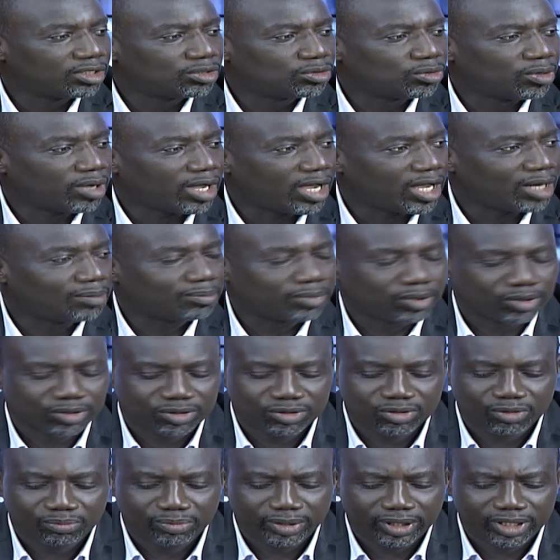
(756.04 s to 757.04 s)
to help
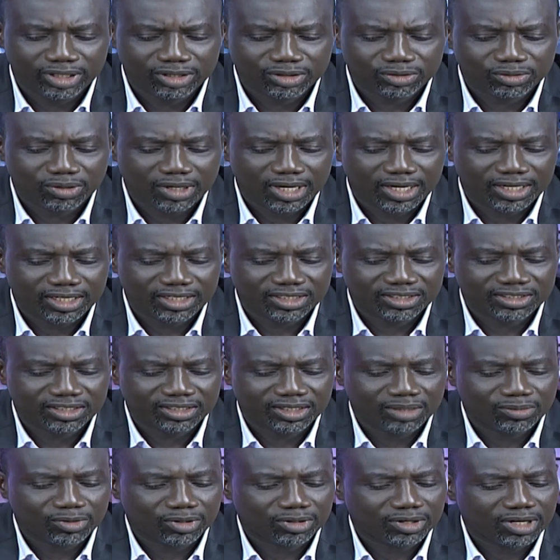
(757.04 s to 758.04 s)
us to begin to harness the
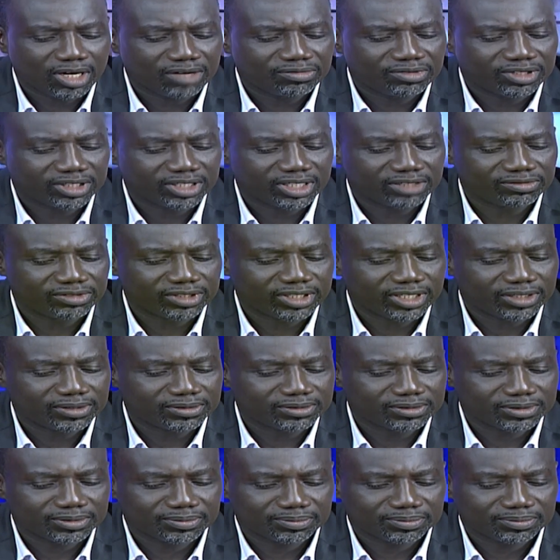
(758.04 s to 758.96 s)
demographic dividend?